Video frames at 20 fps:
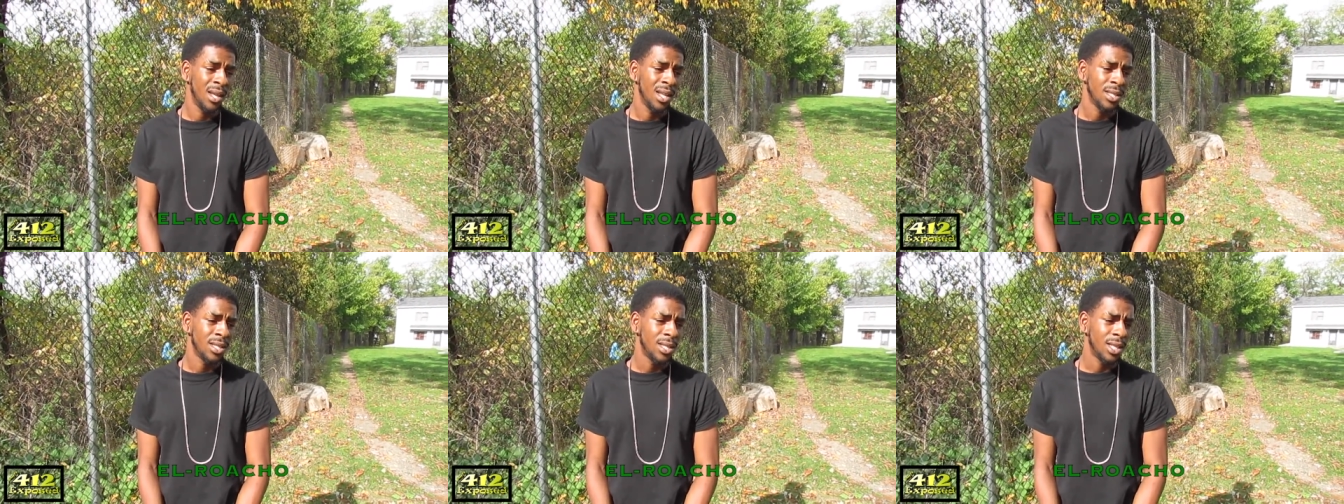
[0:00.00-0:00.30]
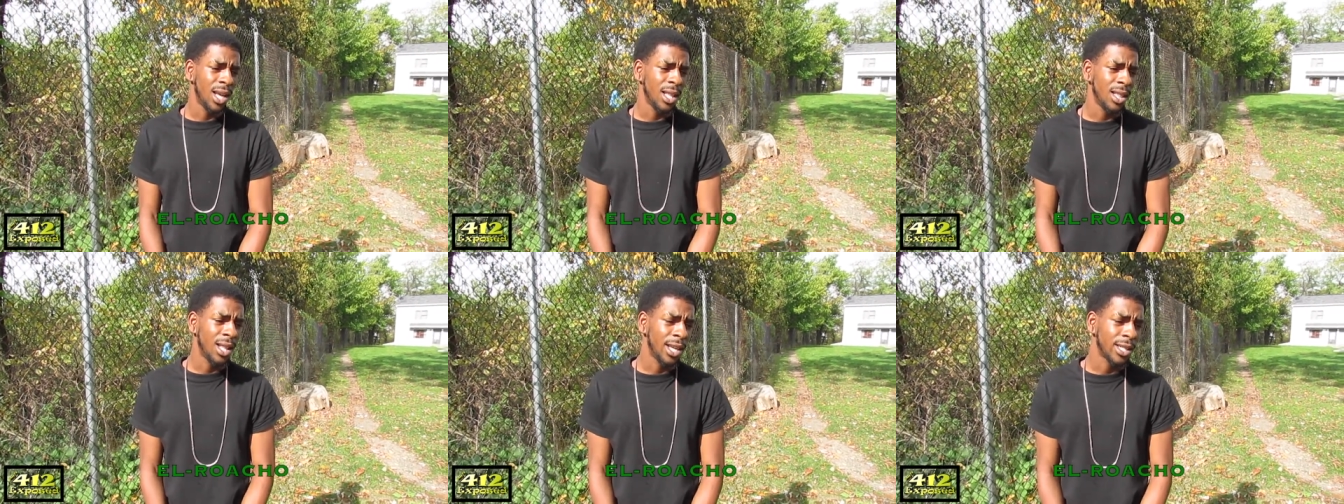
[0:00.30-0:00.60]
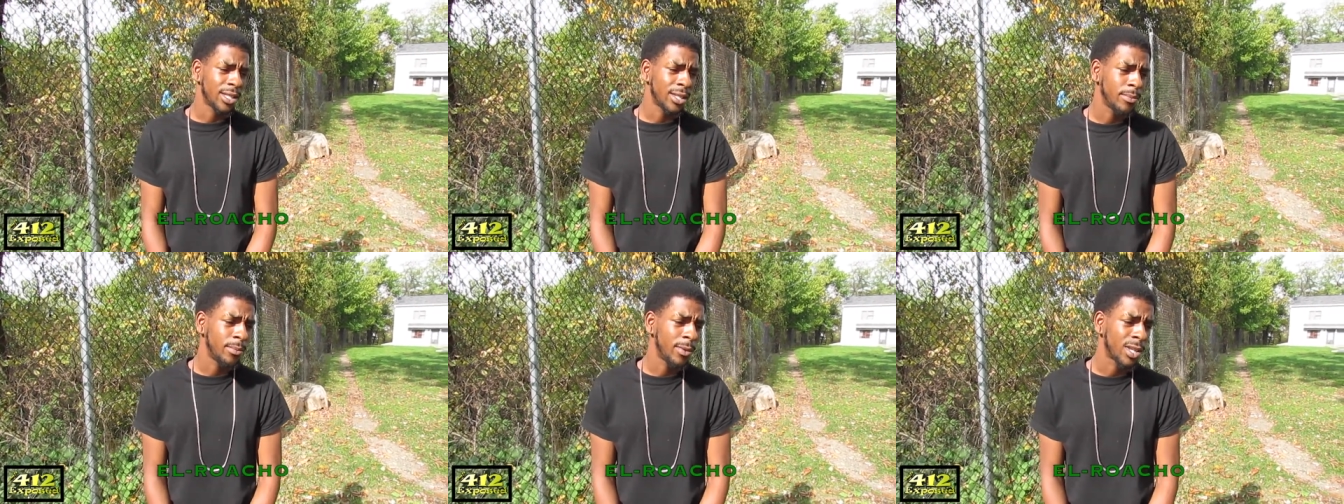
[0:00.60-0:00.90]
See, I
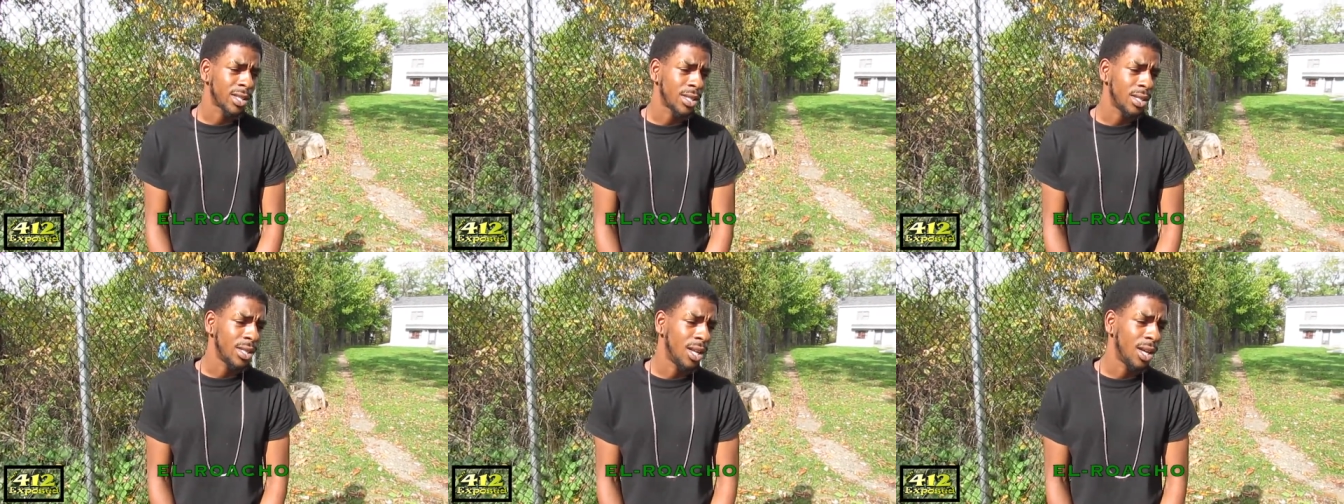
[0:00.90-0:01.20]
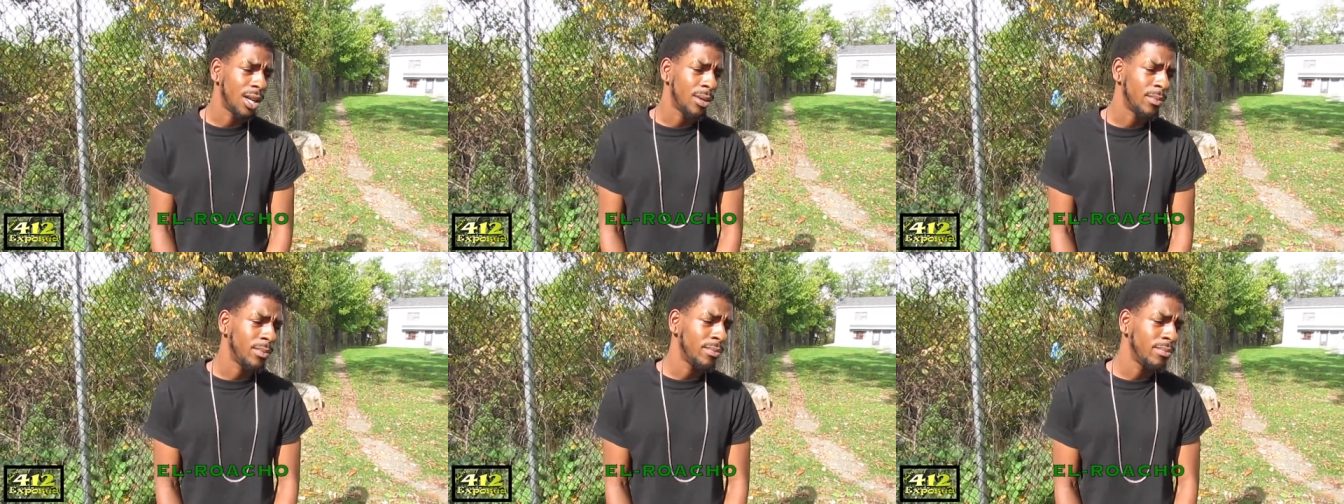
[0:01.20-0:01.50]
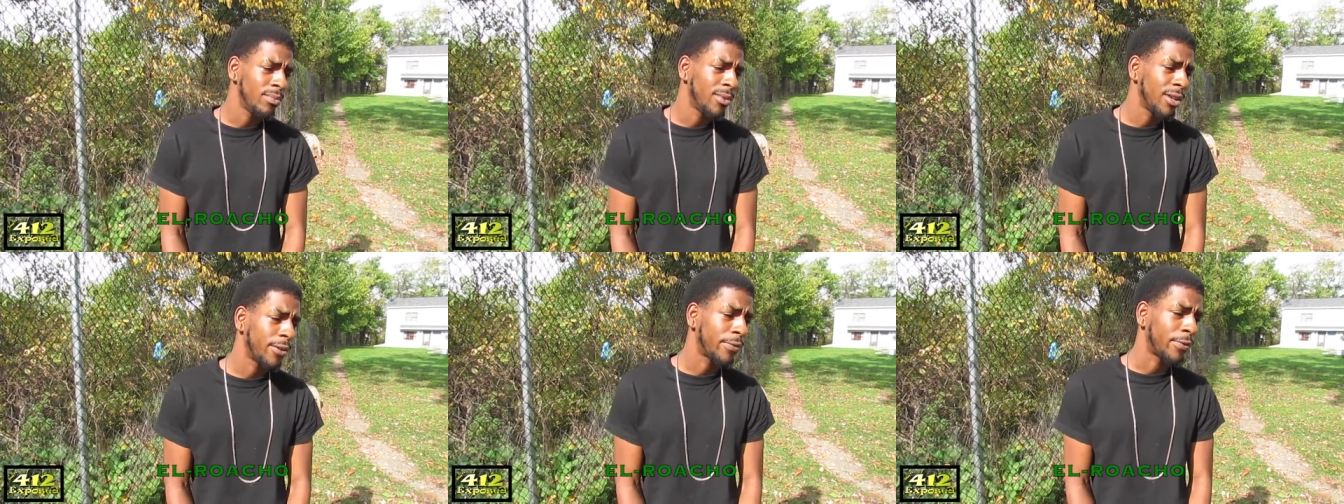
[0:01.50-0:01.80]
like to mix it up.
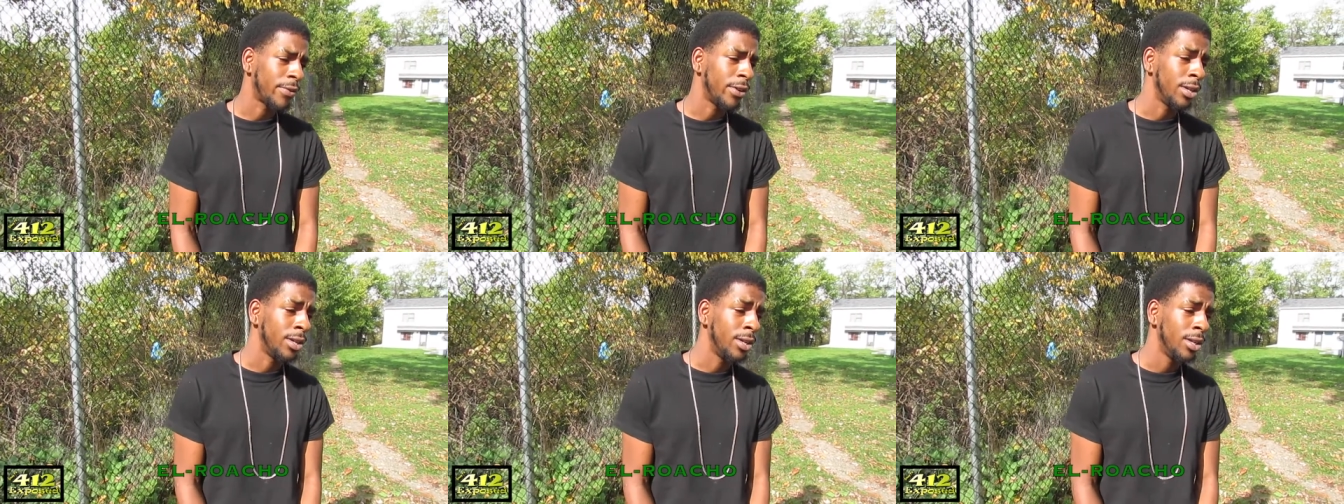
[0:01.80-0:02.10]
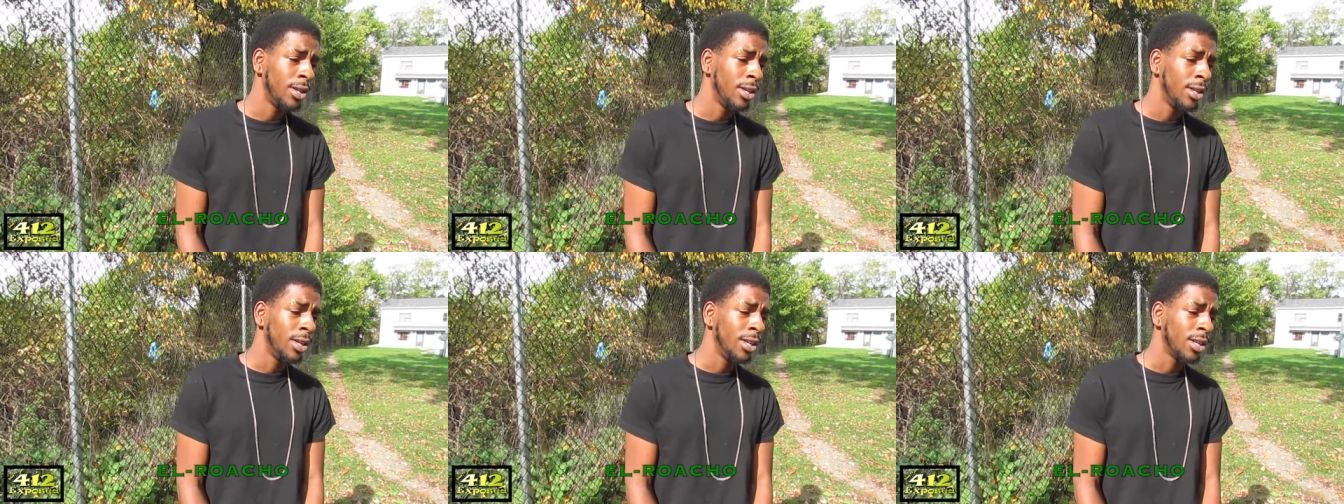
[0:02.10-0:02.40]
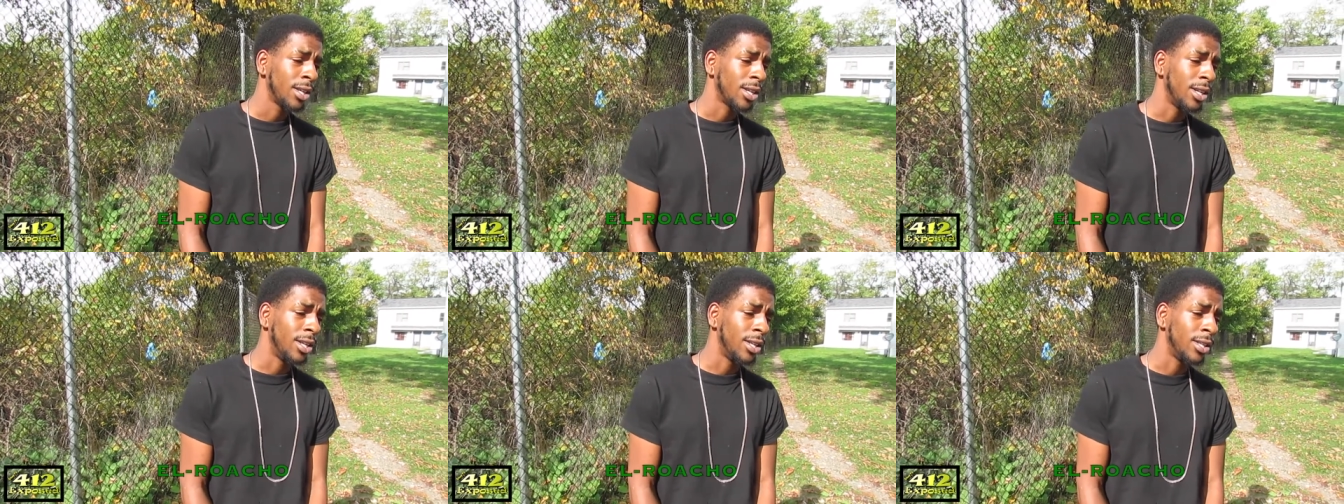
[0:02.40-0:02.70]
I'm different.
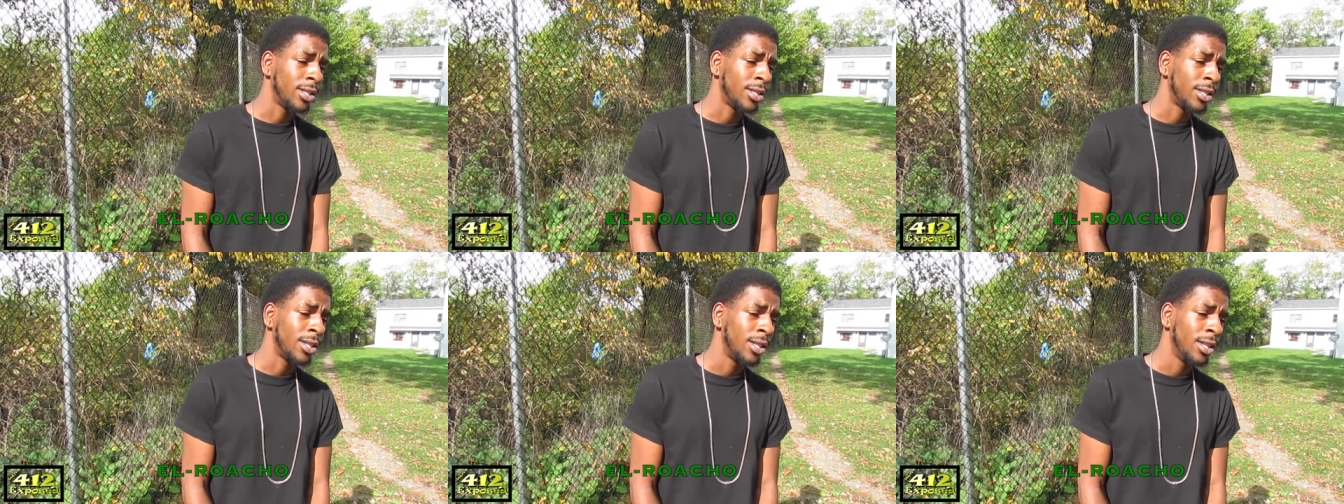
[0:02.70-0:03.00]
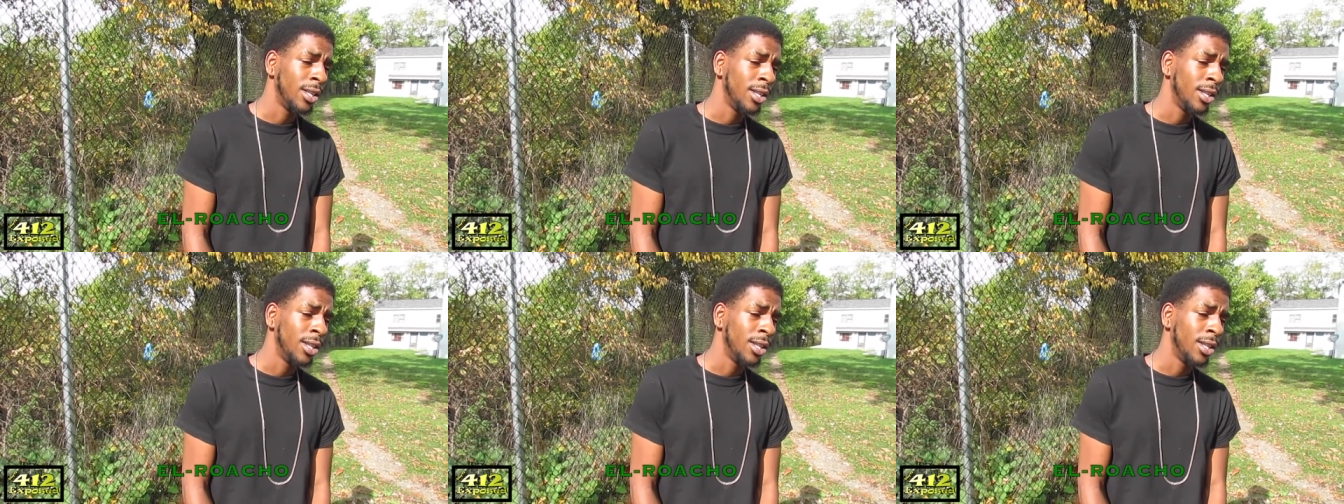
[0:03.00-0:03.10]
Cause